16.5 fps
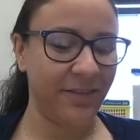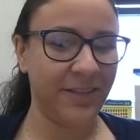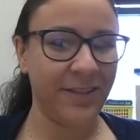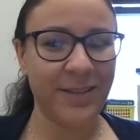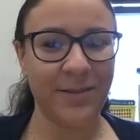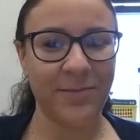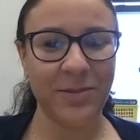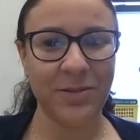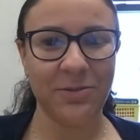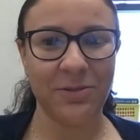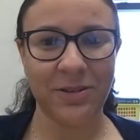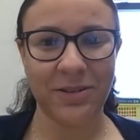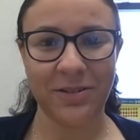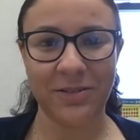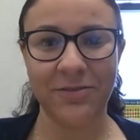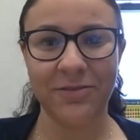some
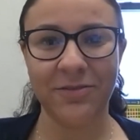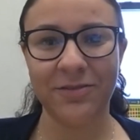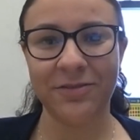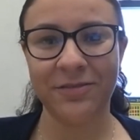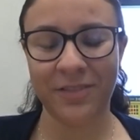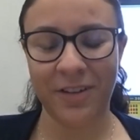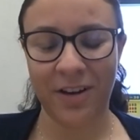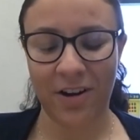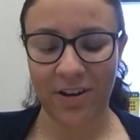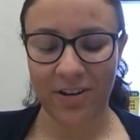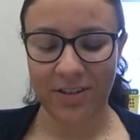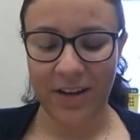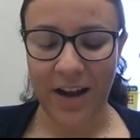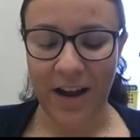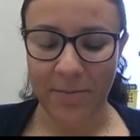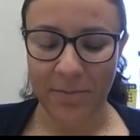sort of
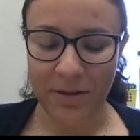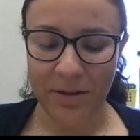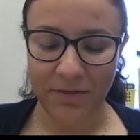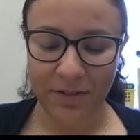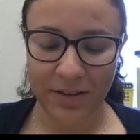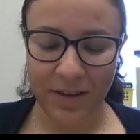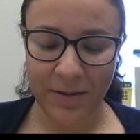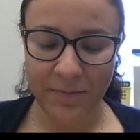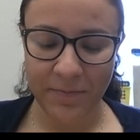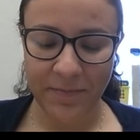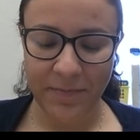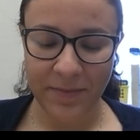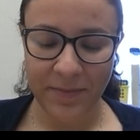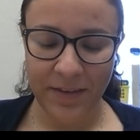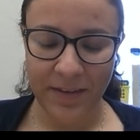hard copy for them.